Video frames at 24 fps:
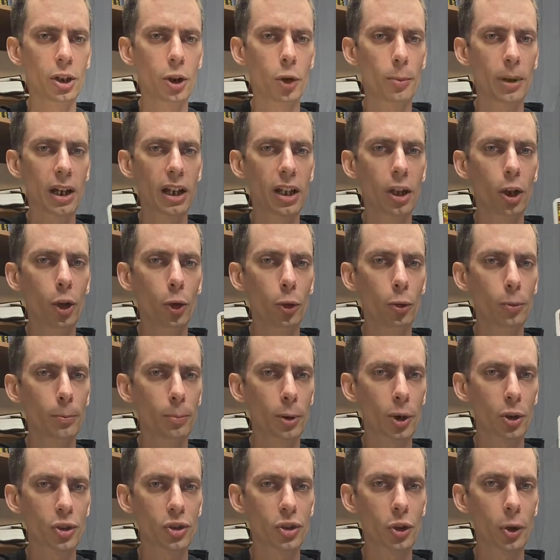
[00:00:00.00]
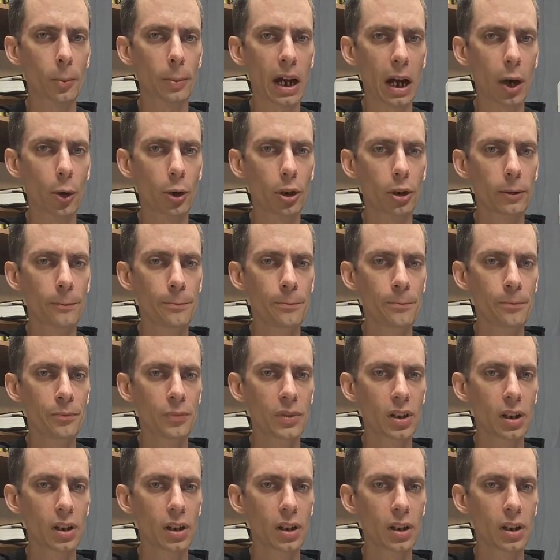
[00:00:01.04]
know my own personal power.